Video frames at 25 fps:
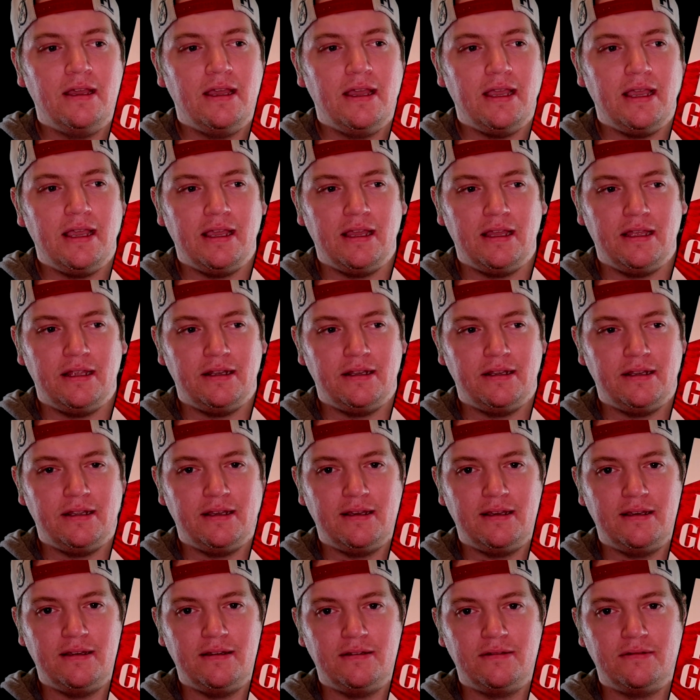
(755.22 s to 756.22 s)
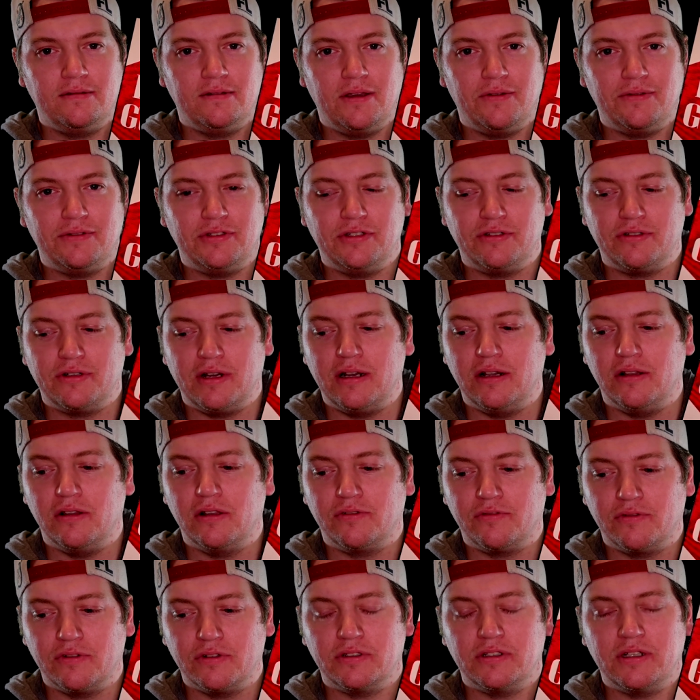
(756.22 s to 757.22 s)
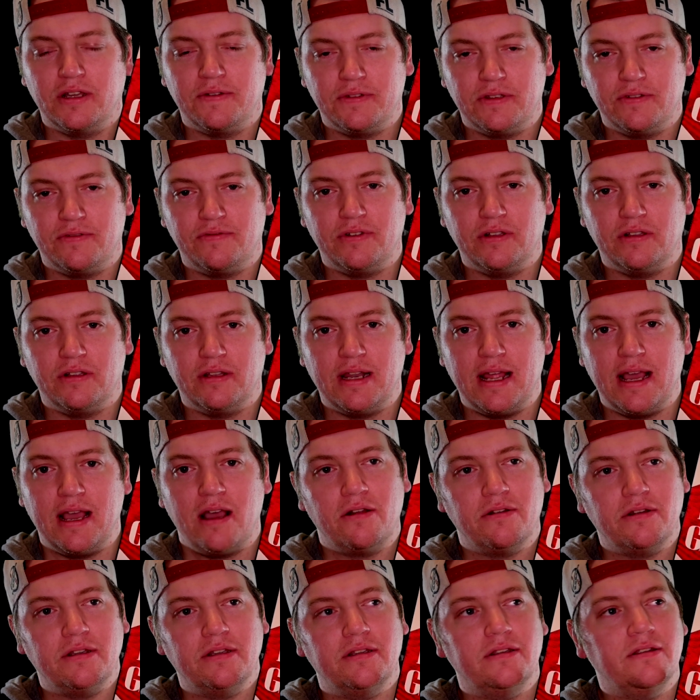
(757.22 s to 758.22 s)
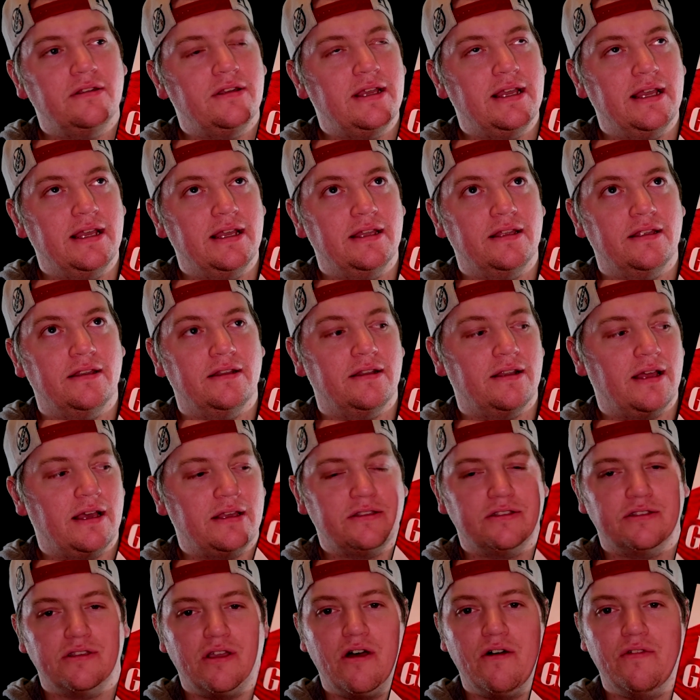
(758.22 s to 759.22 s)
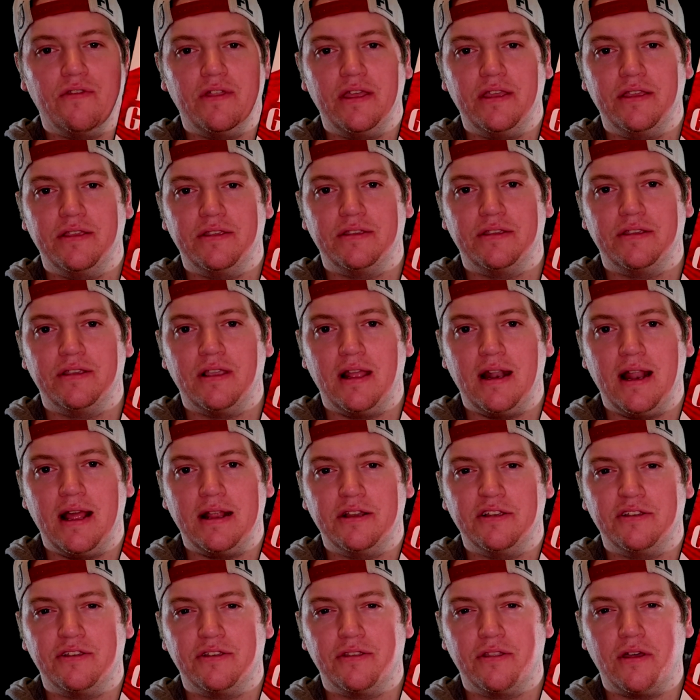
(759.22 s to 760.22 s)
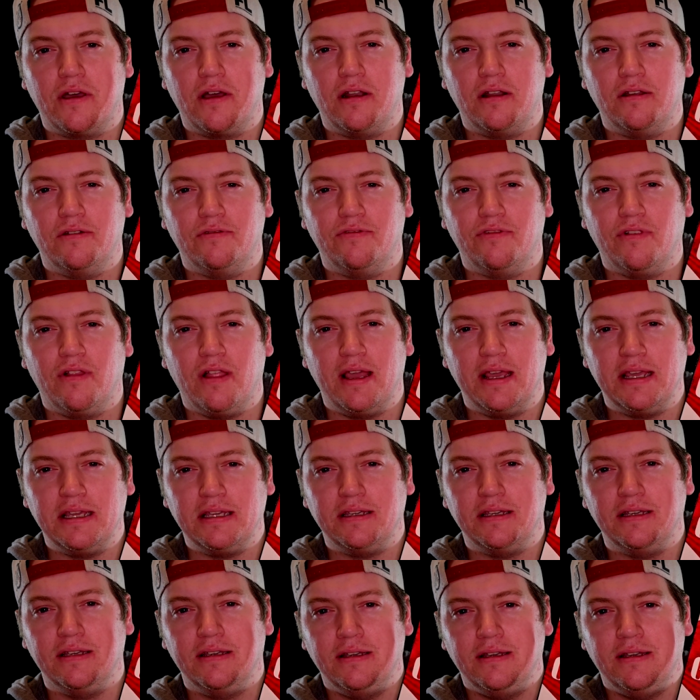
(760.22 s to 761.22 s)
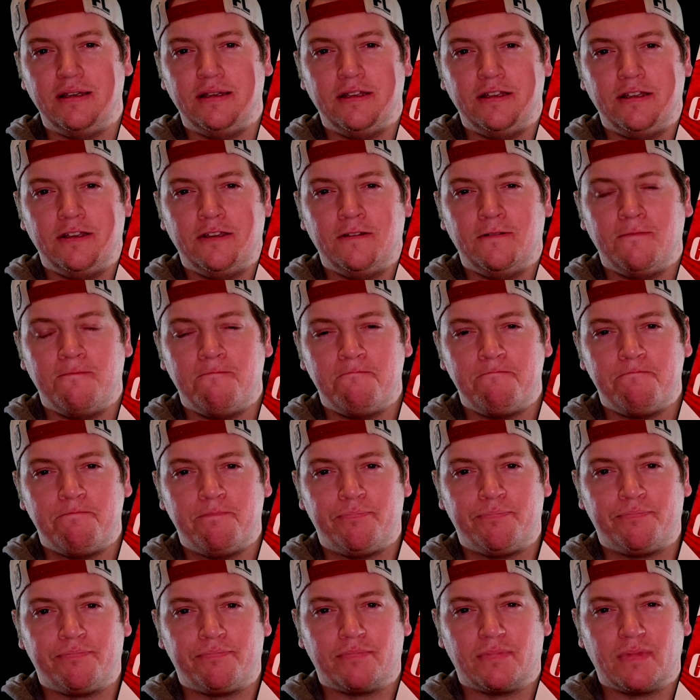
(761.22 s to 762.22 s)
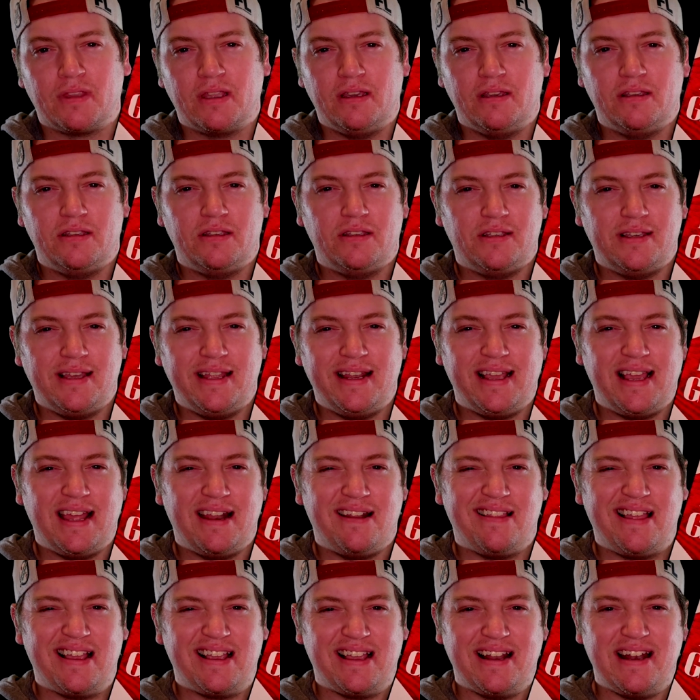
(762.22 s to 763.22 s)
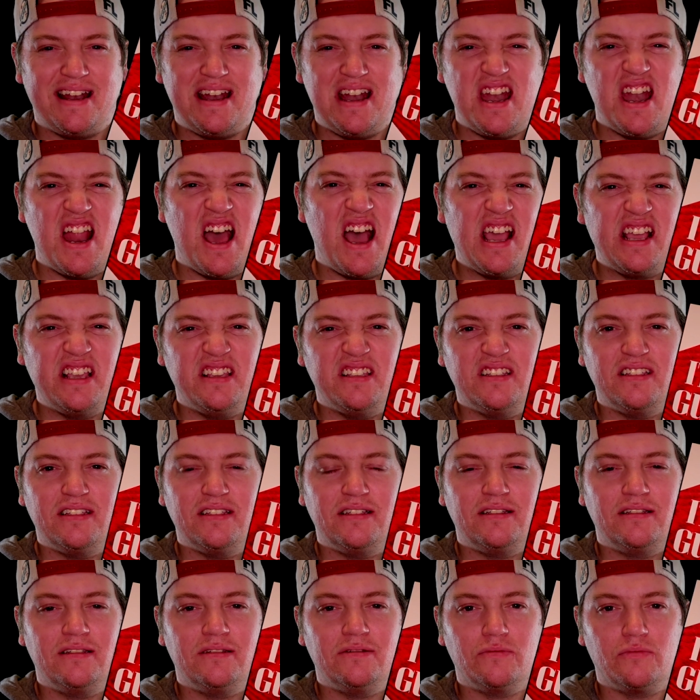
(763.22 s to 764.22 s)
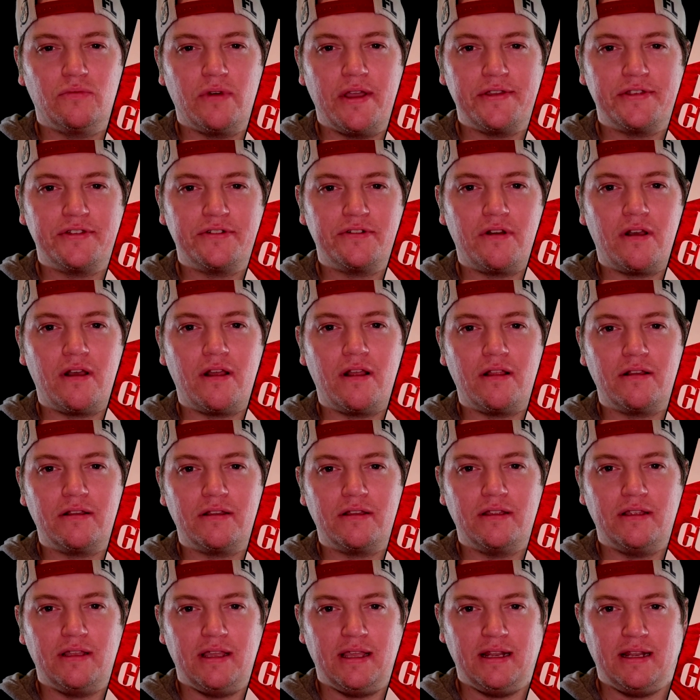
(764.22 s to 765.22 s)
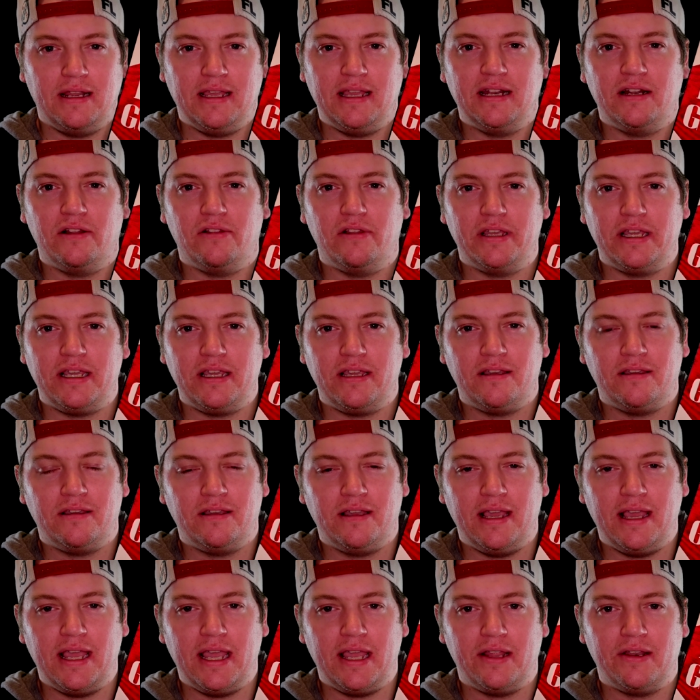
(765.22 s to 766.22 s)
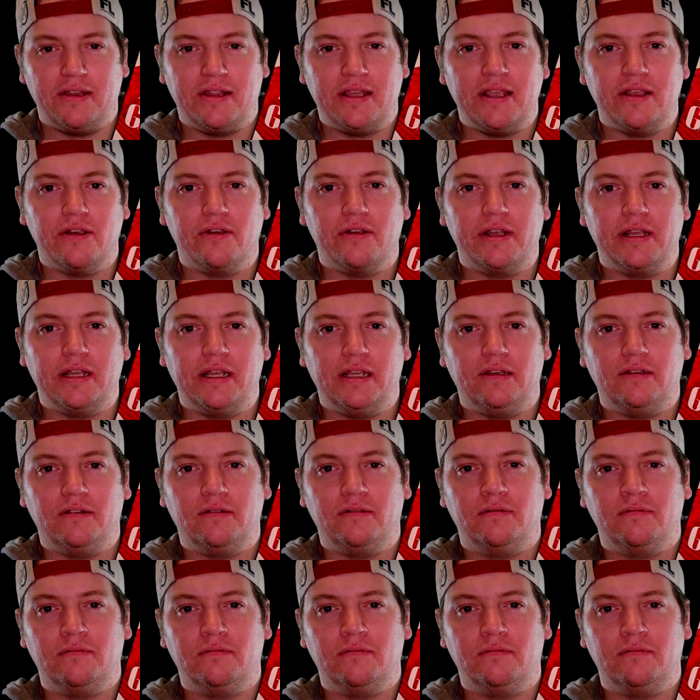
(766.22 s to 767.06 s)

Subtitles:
And I was just trying to look for stuff to fill it out, and I saw this, and I just thought of like sitting at like a nice restaurant in Italy and hearing